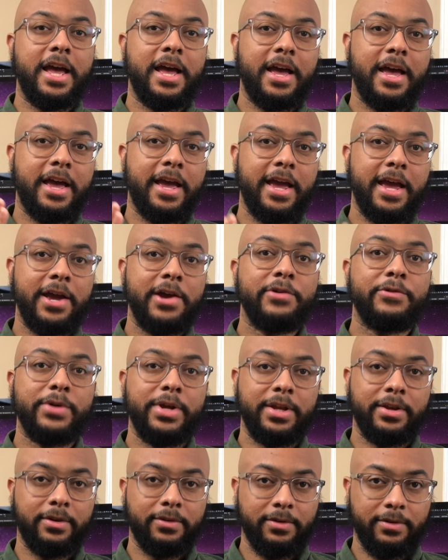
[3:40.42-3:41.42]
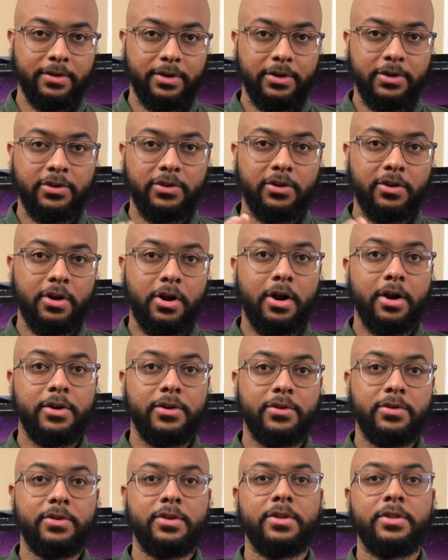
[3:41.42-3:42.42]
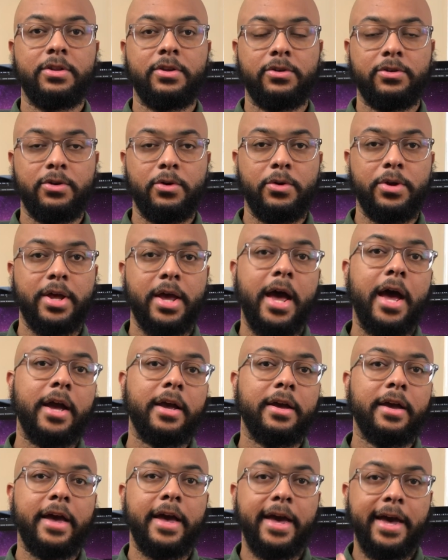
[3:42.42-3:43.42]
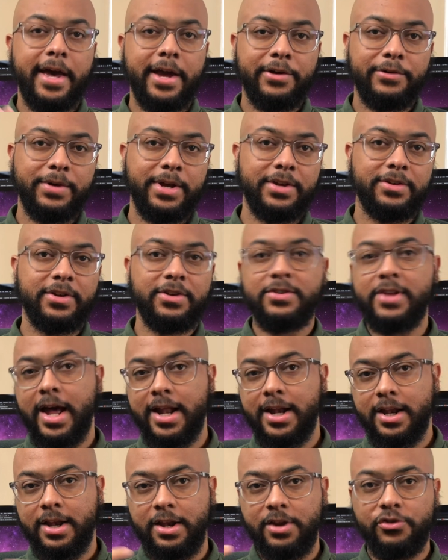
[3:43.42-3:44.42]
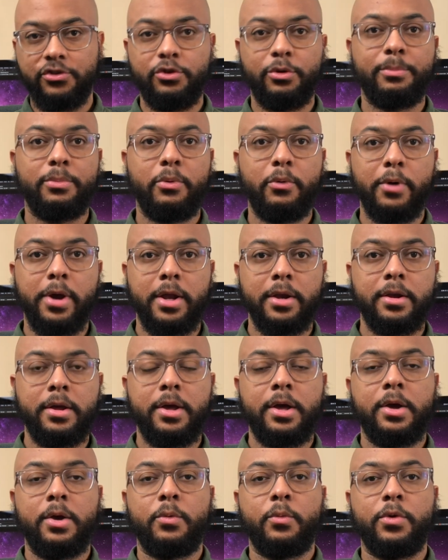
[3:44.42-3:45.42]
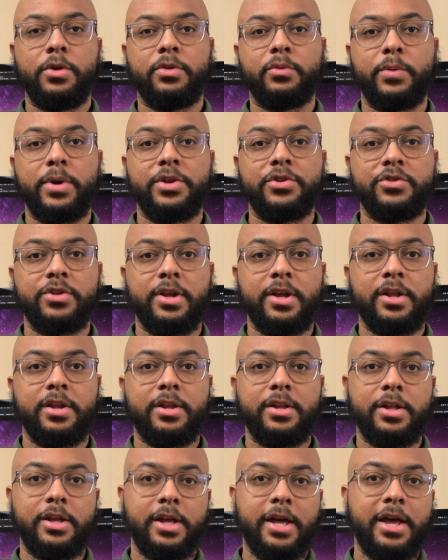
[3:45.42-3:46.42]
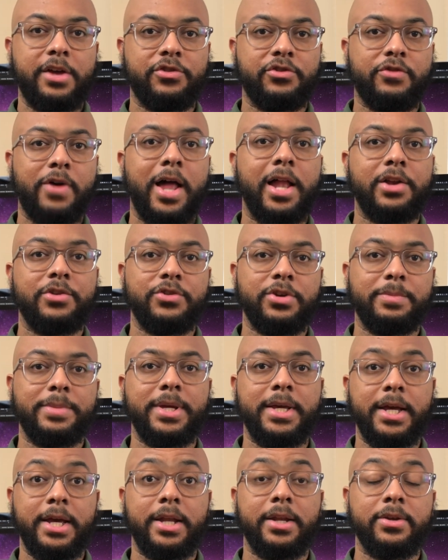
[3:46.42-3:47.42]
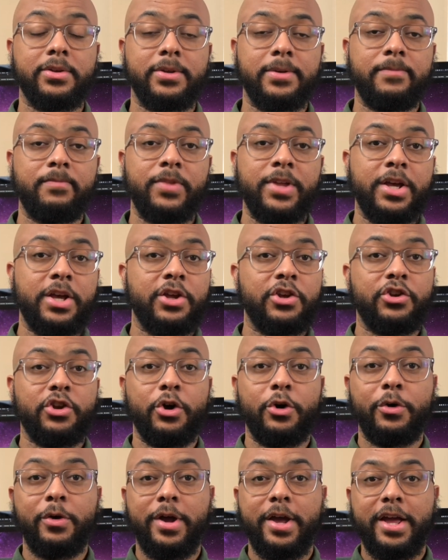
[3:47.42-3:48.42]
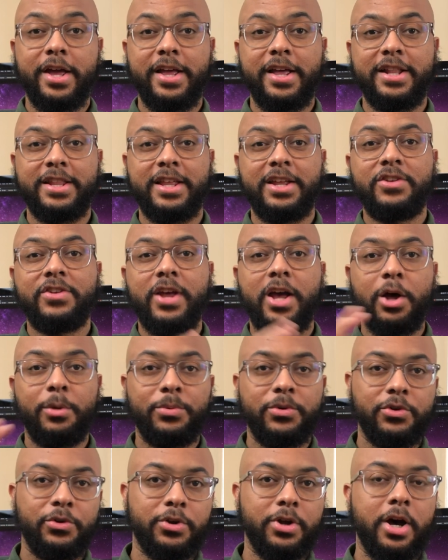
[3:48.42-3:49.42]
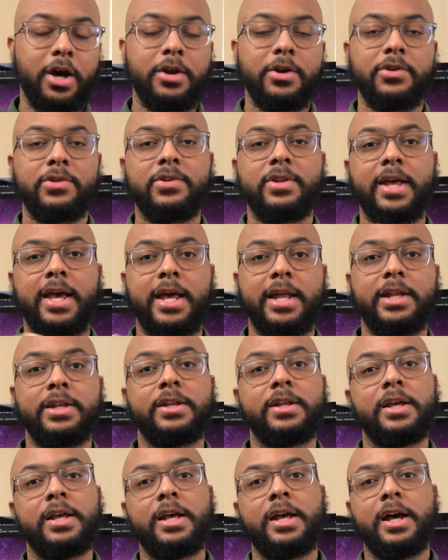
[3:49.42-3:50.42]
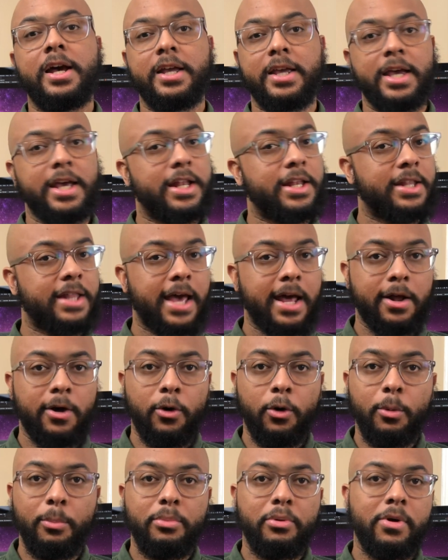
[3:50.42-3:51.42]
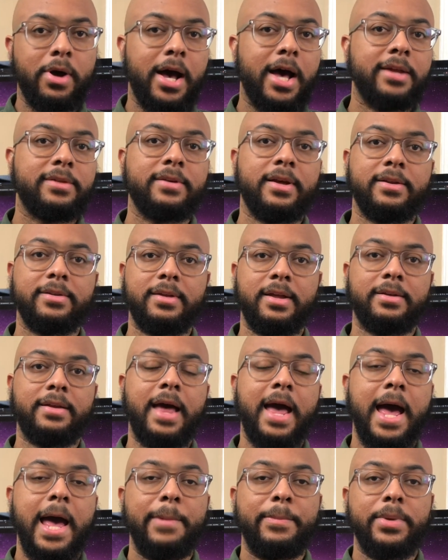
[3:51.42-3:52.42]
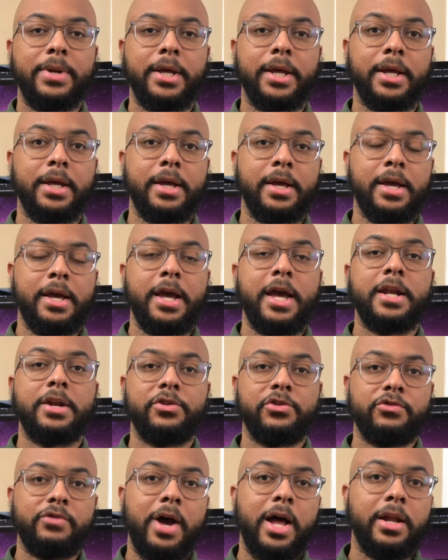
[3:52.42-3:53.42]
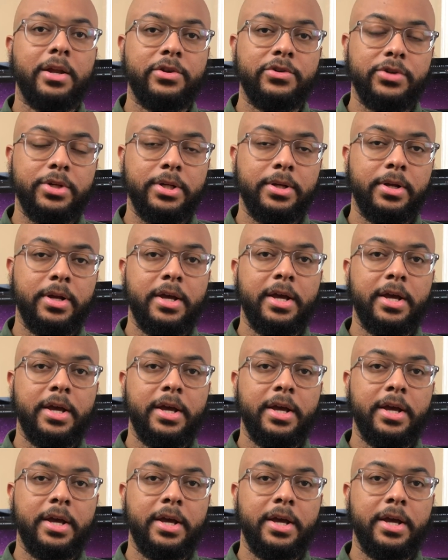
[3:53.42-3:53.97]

Aries starts the zodiac. Aries is that initial point with which astrology begins. So this helps you to understand, again, that whole process that's happening in astrology.